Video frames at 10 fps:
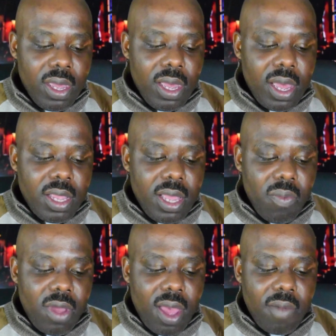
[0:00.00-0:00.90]
And then
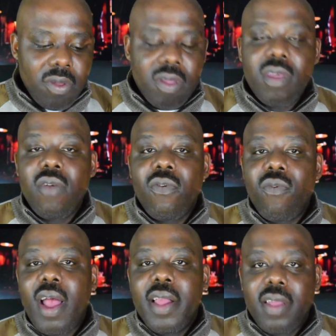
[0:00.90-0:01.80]
we have the Civil
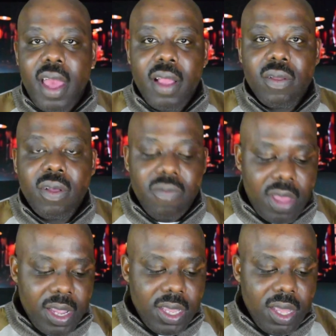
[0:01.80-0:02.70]
Rights Act of
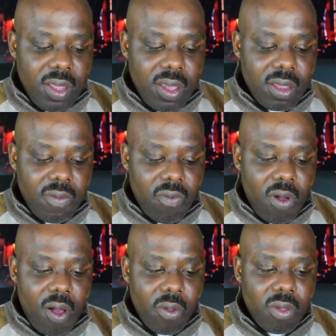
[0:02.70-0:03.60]
1964
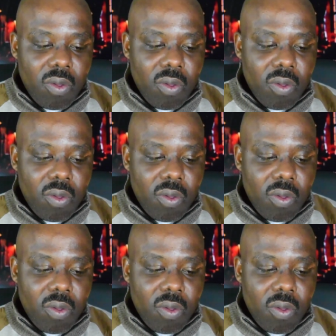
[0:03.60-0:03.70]
also.